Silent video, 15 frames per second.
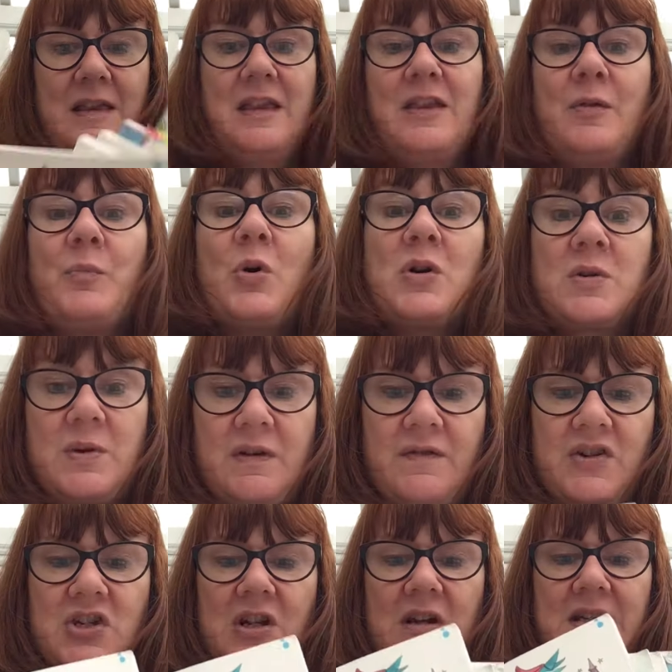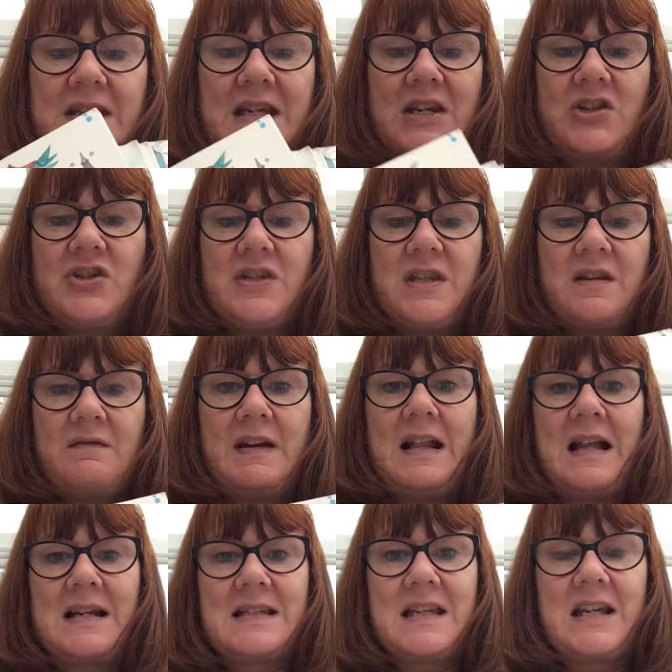the books with the visualisations and the
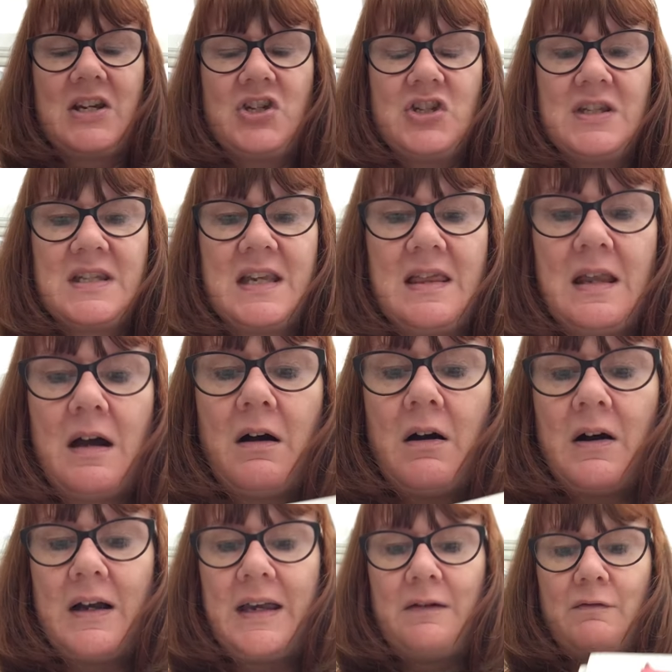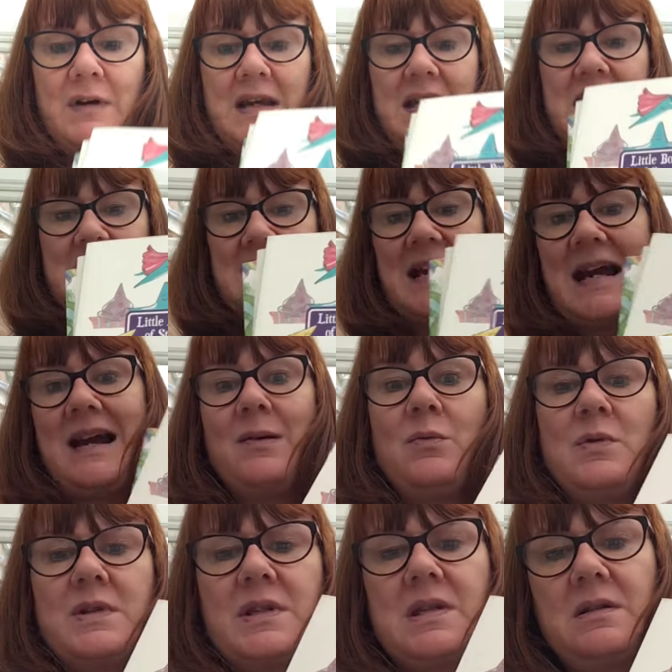relaxations in that I read
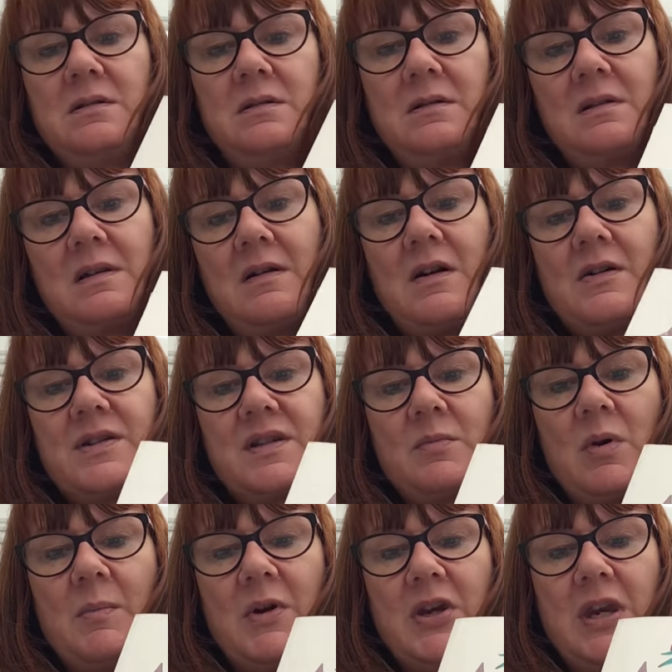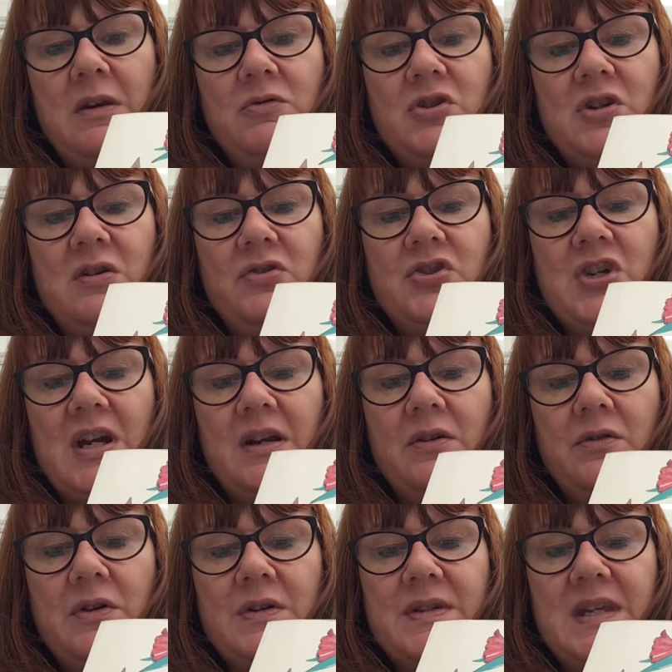out. There are some on my YouTube channel.
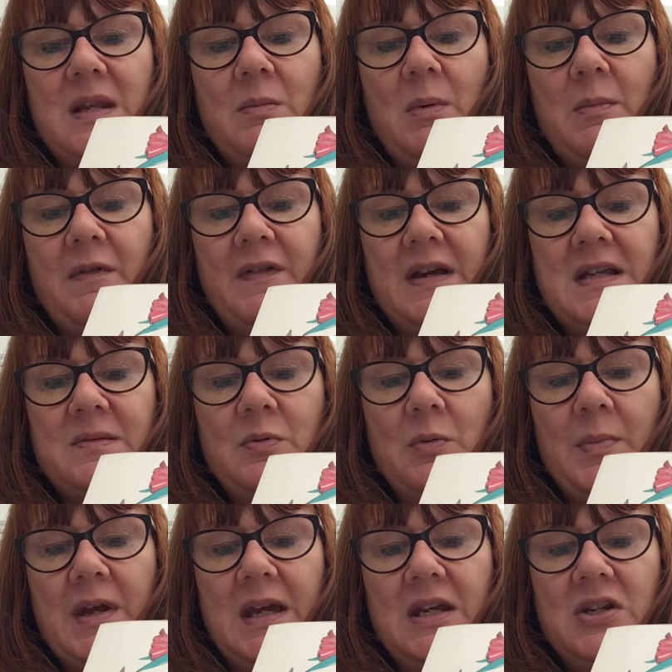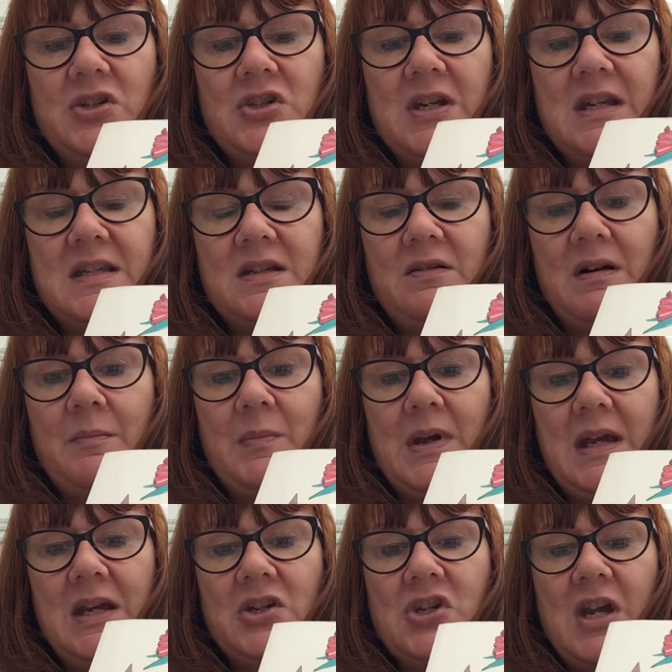You'll see them on my Facebook page and Instagram
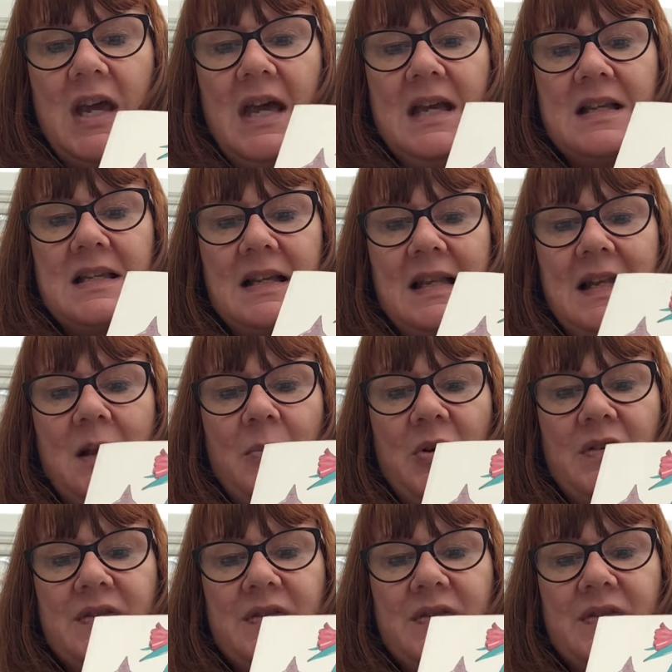page. So Little But